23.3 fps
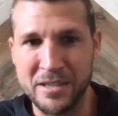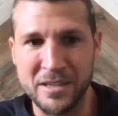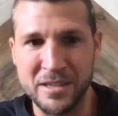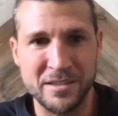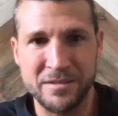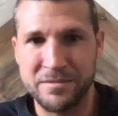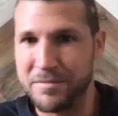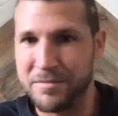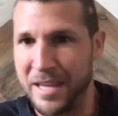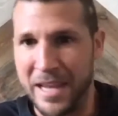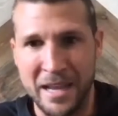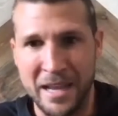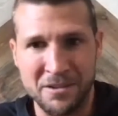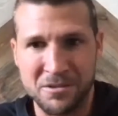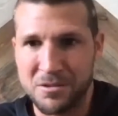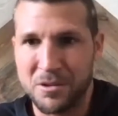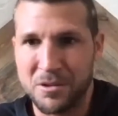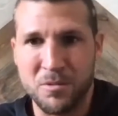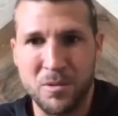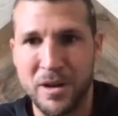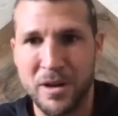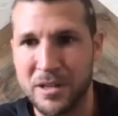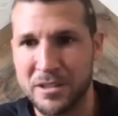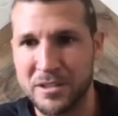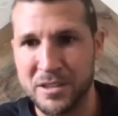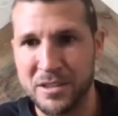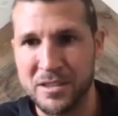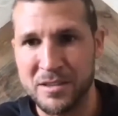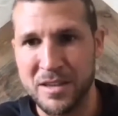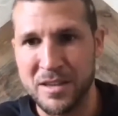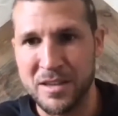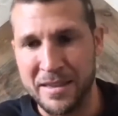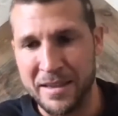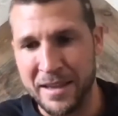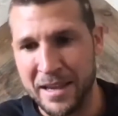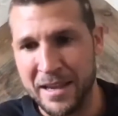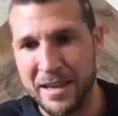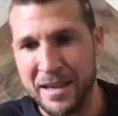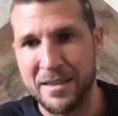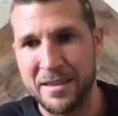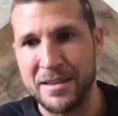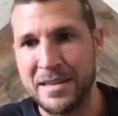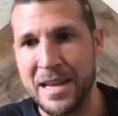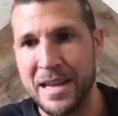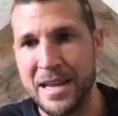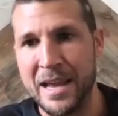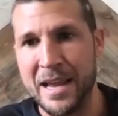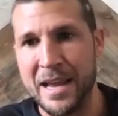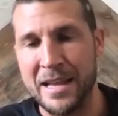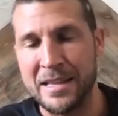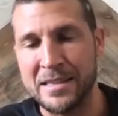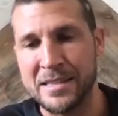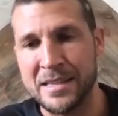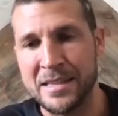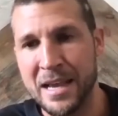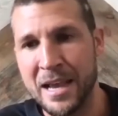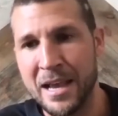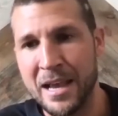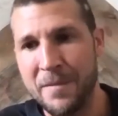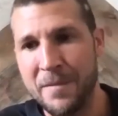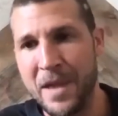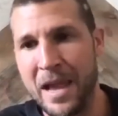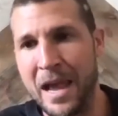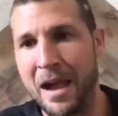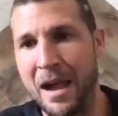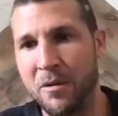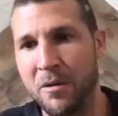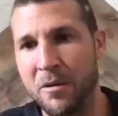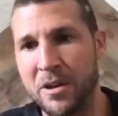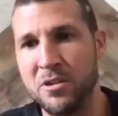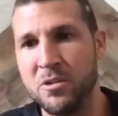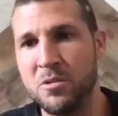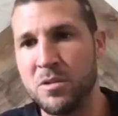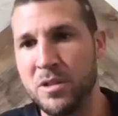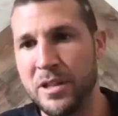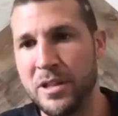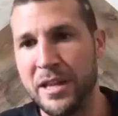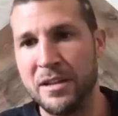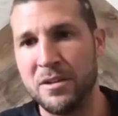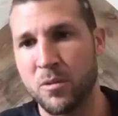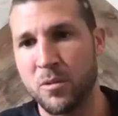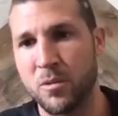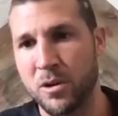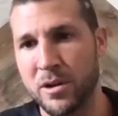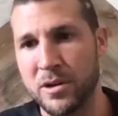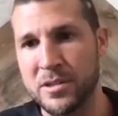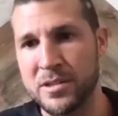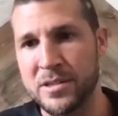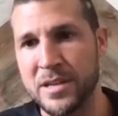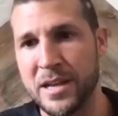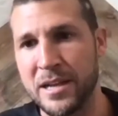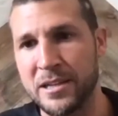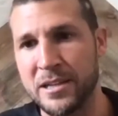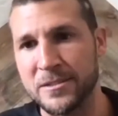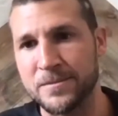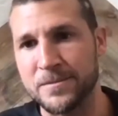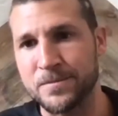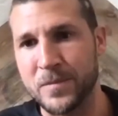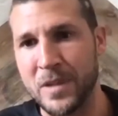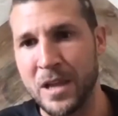Just answer the questions. At the end of the day, it's how can you lead an organization?